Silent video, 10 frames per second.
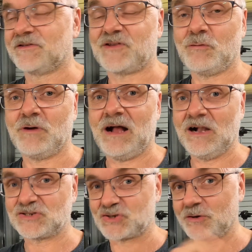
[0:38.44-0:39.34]
So
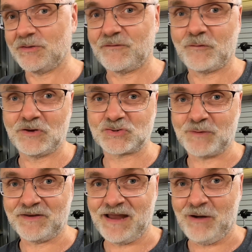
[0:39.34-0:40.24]
I'll show you the footage
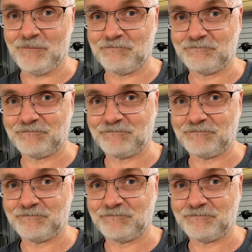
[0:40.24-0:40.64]
right now.